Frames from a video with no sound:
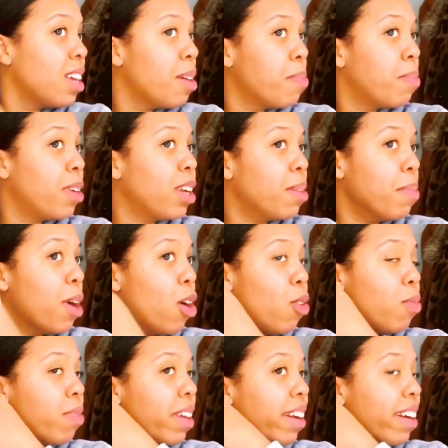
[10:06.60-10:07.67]
put put them
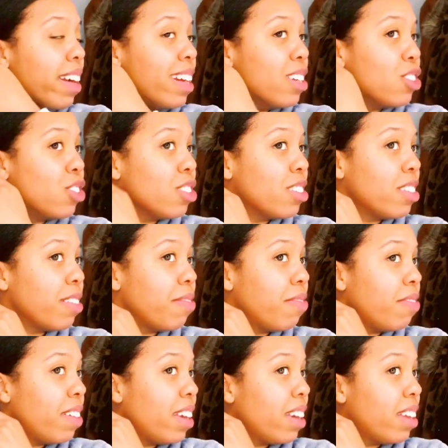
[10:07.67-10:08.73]
on there as you see
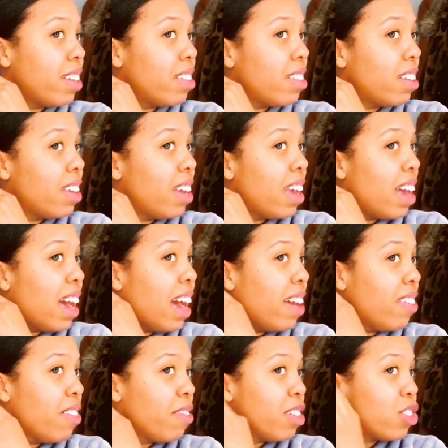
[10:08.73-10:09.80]
fit. I
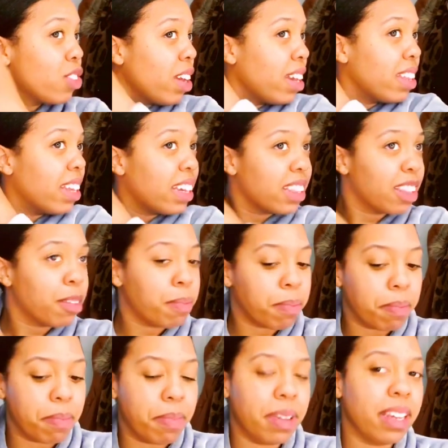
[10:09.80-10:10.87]
never tried like the
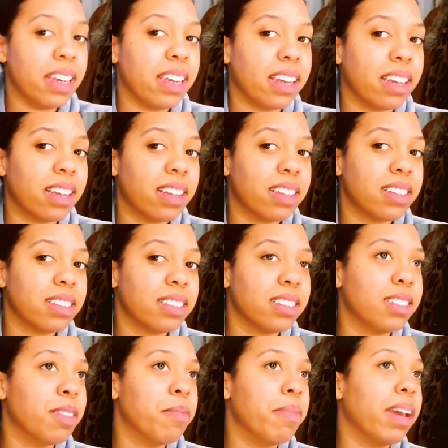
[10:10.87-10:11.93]
big
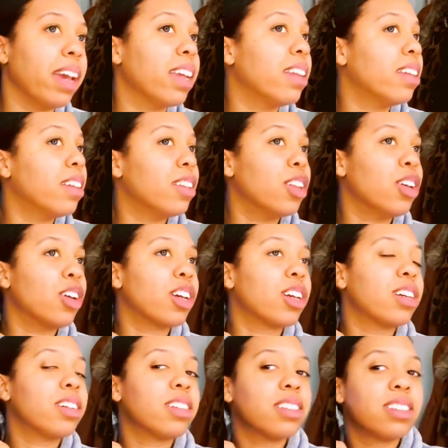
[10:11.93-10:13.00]
band look.
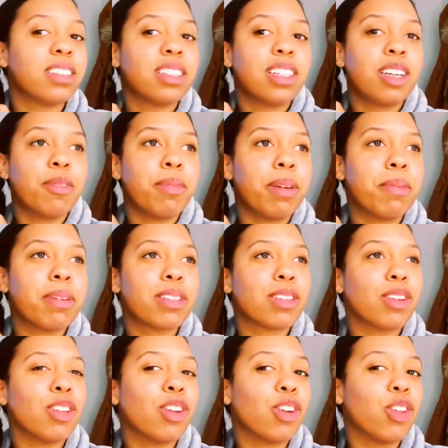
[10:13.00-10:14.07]
That's
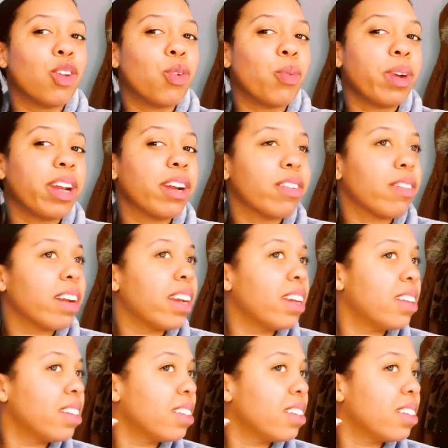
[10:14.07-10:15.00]
gonna look a little weird, right?